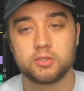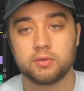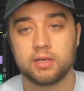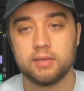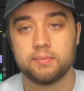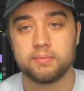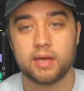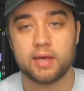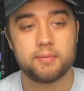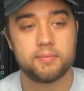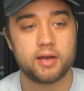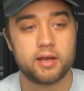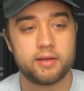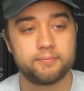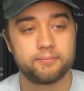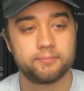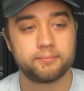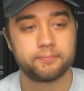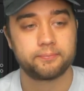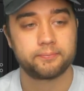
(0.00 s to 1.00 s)
So keep that in
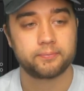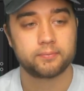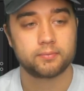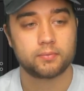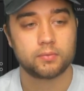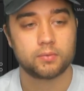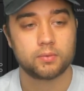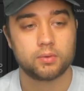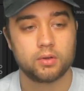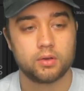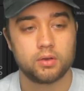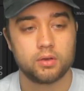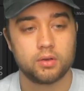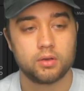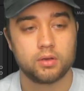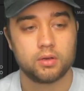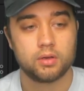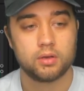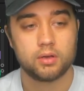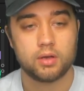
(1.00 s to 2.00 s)
mind.
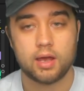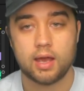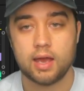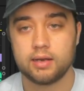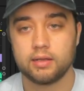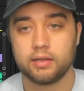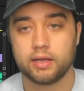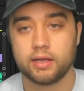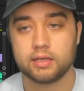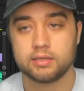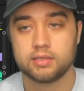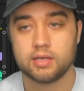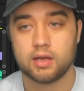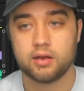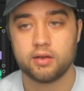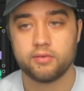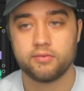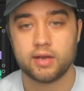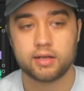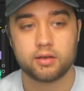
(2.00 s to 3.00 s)
Add like a
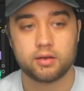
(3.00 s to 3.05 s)
ton of